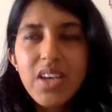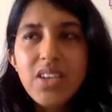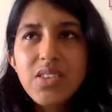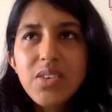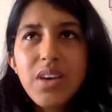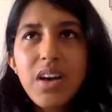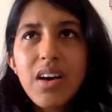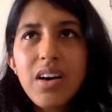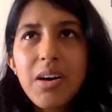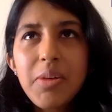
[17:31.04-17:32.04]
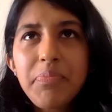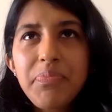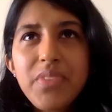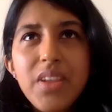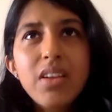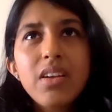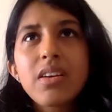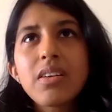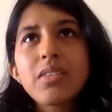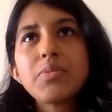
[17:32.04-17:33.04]
So
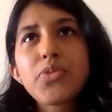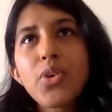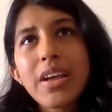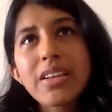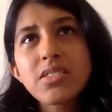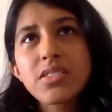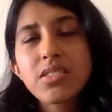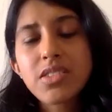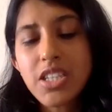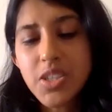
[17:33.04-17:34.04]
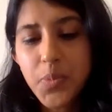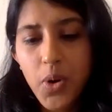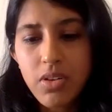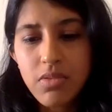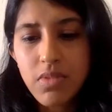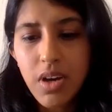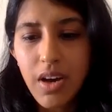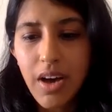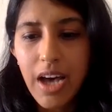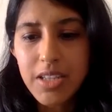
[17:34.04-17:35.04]
before I touch upon
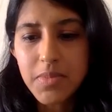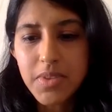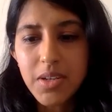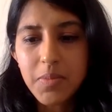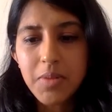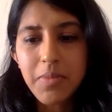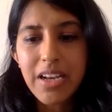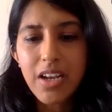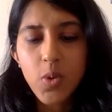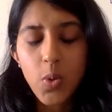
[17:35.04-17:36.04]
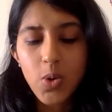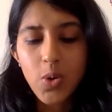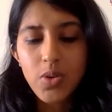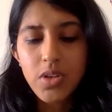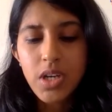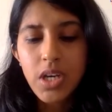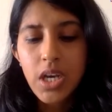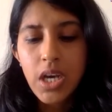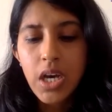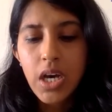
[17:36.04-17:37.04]
Atmanirbhar Mahila Gold Loan,
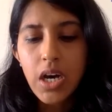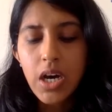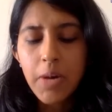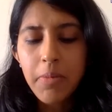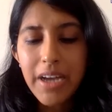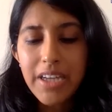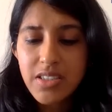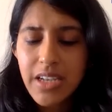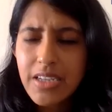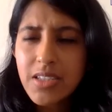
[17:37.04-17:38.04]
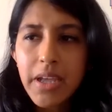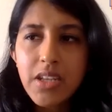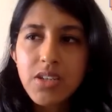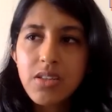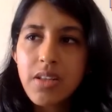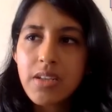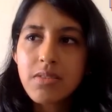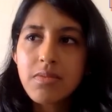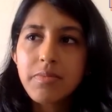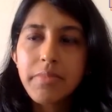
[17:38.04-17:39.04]
I just like to mention that
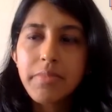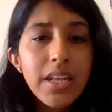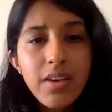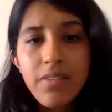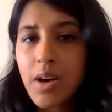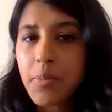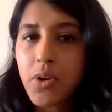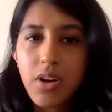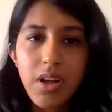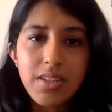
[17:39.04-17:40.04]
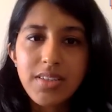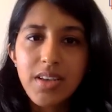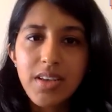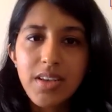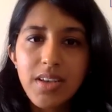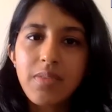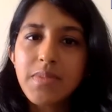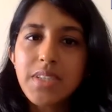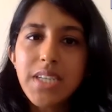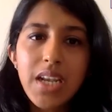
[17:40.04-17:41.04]
many of our products are
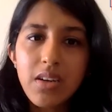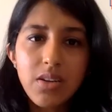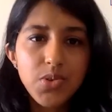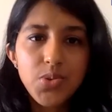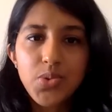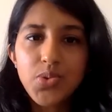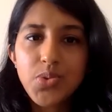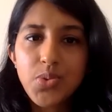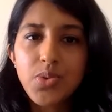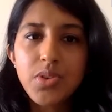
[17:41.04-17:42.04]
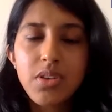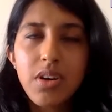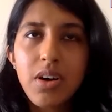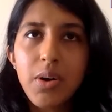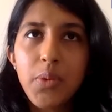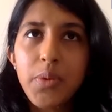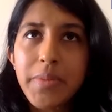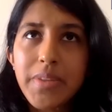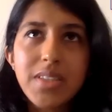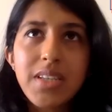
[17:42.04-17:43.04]
tailored to suit
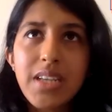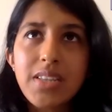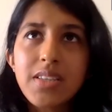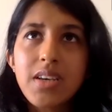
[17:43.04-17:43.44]
women's needs.